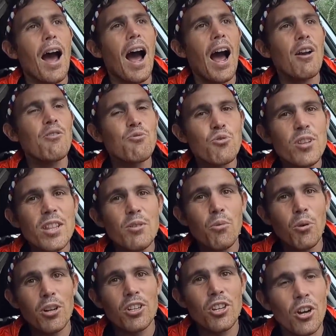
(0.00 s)
I really
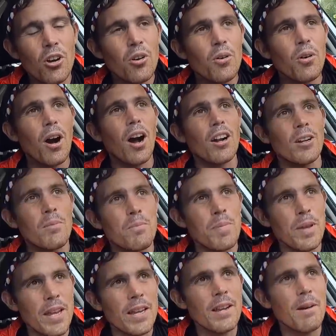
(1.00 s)
want to go on a
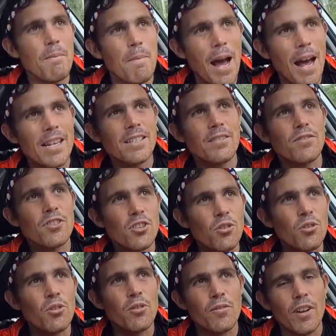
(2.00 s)
big, massive
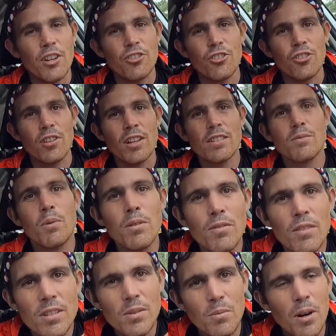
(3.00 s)
scooter adventure. That's one
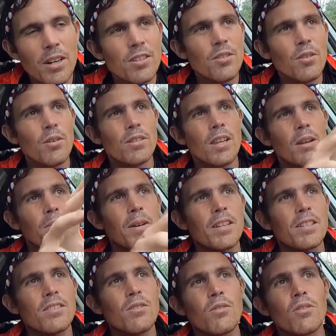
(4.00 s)
reason why too I was getting my
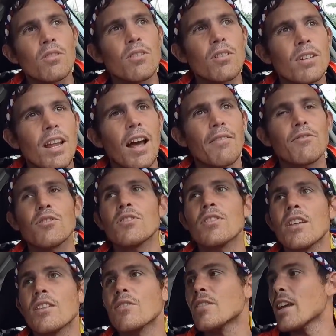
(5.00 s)
scooter looked after
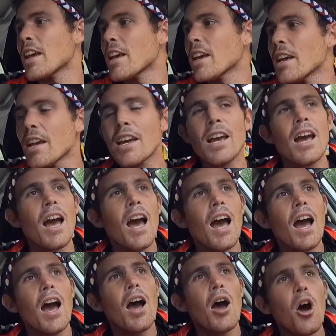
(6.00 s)
the other day.
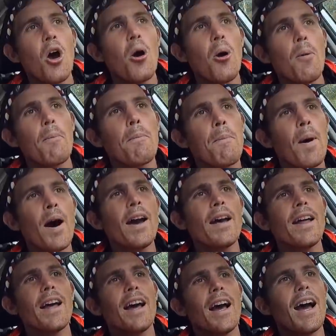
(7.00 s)
But
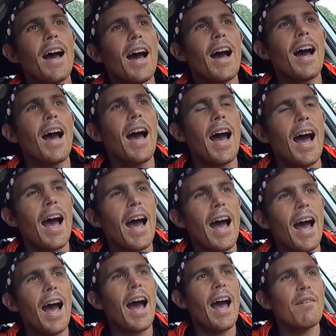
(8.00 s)

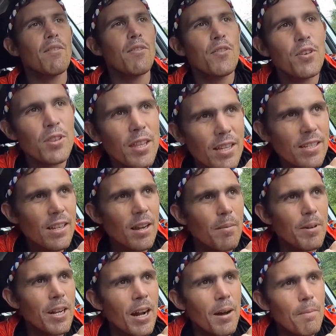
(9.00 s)
I have a few things
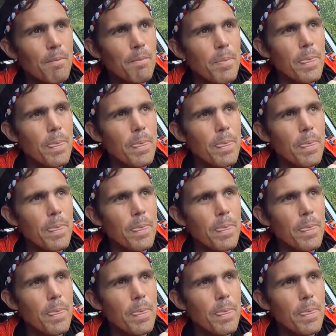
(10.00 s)
coming up.